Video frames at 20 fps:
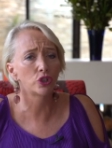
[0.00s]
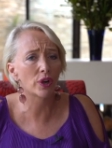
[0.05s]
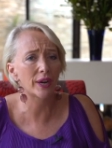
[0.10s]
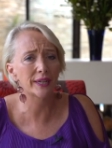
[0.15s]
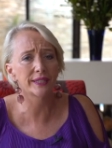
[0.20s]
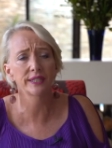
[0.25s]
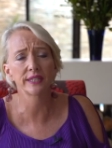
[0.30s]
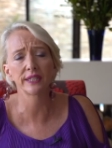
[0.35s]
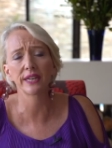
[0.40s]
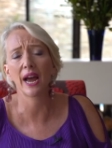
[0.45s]

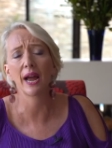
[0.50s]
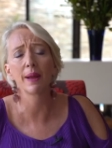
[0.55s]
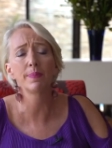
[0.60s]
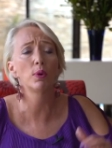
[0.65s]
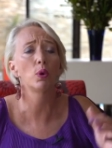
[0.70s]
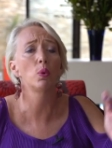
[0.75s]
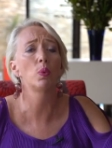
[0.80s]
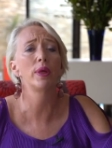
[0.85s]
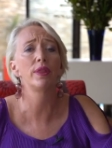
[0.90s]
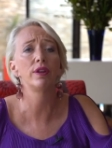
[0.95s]
trust
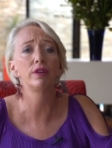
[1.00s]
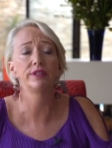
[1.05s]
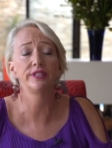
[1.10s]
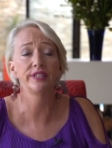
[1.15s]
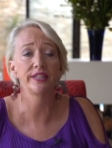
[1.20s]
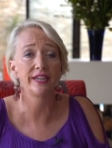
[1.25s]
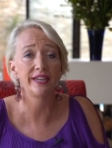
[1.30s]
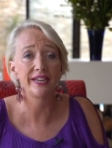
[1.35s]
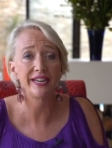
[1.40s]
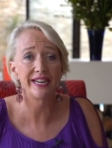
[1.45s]
type or whether
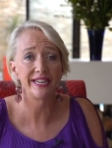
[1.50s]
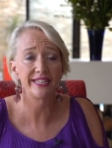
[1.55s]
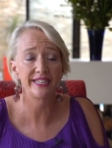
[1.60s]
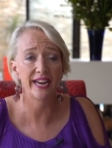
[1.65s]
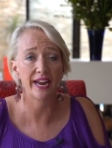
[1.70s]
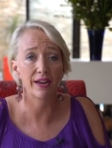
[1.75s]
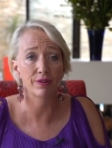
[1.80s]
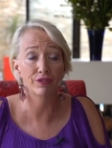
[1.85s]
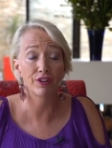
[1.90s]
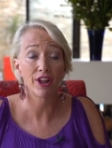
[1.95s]
it's in an
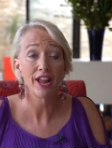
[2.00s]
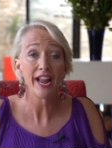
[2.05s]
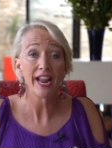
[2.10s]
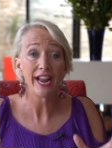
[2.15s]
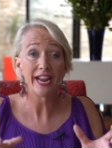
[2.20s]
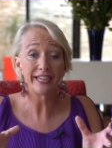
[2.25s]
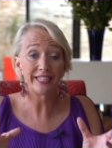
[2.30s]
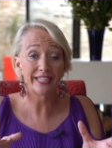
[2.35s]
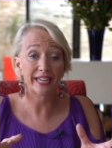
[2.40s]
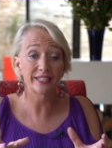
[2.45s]
ETF.
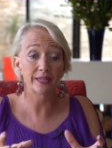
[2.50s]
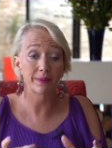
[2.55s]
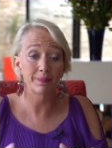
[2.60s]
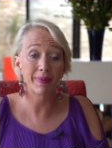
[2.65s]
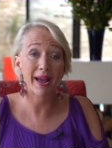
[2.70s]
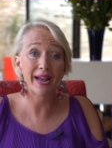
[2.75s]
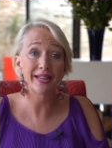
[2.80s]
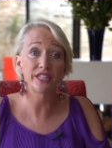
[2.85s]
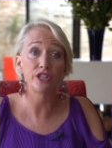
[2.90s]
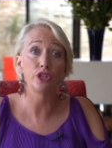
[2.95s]
It doesn't
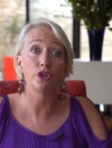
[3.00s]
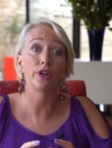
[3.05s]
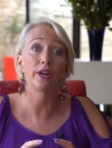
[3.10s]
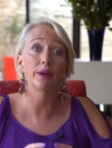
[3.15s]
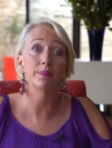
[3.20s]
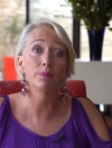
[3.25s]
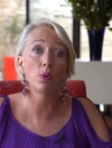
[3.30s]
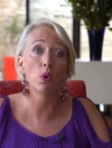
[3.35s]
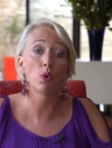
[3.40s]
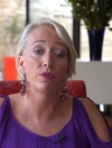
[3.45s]
matter, you
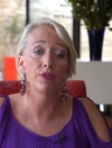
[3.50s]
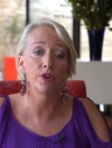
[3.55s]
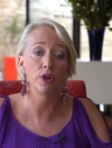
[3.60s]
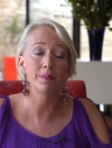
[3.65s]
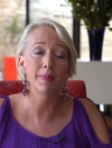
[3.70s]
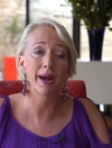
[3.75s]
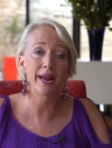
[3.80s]
get more for your